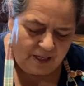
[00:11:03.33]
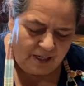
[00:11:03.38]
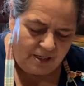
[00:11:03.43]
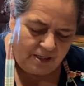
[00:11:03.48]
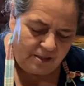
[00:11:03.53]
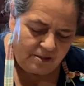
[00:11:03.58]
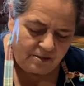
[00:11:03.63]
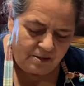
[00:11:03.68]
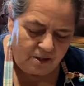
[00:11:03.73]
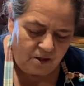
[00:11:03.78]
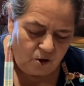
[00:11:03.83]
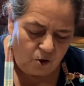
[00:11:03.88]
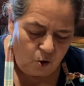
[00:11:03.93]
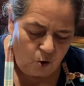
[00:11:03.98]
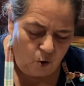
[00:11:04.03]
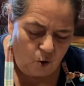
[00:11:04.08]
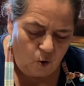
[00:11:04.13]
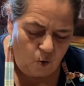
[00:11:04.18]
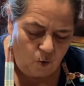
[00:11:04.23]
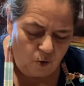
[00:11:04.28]
Is it a
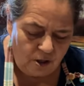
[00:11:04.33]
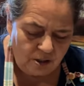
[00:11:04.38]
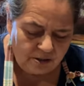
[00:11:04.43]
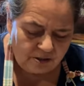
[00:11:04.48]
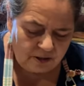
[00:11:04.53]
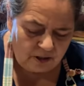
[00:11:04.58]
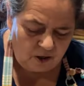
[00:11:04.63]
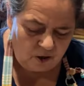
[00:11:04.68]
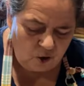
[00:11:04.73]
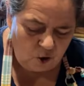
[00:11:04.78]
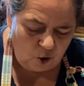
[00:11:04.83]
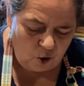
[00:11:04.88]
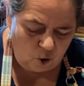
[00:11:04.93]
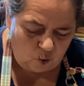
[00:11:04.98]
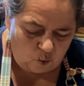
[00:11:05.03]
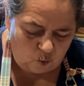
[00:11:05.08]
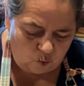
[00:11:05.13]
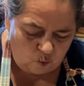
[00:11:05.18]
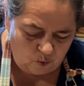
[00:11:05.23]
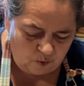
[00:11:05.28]
go or is it a no?
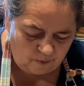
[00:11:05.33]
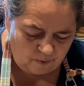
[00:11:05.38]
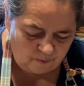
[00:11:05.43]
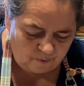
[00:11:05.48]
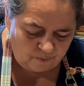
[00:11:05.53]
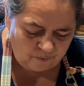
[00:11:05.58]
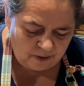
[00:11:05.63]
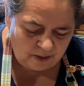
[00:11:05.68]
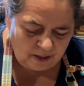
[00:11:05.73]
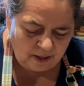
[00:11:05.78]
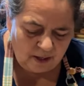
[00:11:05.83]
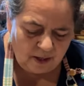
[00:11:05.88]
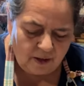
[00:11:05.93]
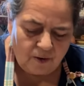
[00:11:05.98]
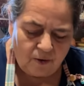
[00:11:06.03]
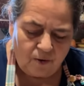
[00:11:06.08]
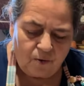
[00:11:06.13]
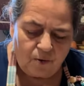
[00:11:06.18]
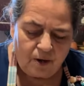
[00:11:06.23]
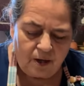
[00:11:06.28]

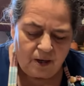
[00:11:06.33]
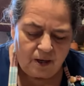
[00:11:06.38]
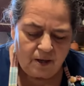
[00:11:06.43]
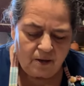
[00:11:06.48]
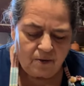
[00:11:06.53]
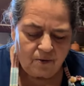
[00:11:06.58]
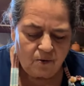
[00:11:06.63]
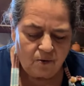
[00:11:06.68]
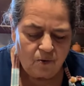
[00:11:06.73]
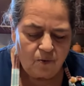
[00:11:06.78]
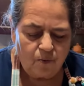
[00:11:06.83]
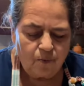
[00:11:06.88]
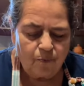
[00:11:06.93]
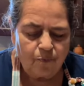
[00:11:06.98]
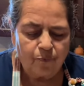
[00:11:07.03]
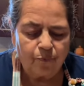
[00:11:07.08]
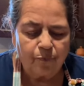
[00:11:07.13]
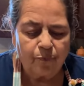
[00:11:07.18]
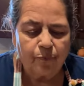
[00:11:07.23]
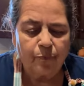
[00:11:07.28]
Okay, so
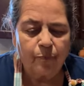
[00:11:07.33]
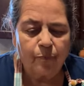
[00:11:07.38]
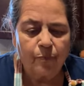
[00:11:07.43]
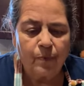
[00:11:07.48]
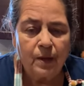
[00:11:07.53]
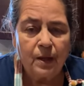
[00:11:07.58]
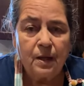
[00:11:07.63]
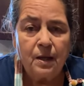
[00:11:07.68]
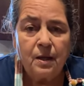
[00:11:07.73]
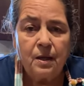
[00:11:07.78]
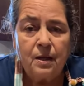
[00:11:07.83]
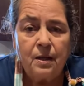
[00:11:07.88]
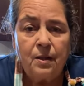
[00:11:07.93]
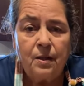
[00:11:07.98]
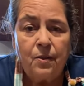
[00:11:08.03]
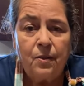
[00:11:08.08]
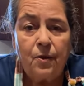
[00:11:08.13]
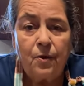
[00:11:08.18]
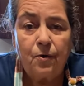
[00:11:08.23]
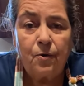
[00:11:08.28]

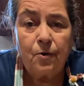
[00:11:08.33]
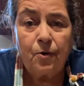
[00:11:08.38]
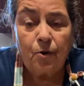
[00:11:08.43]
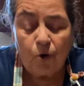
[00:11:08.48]
there you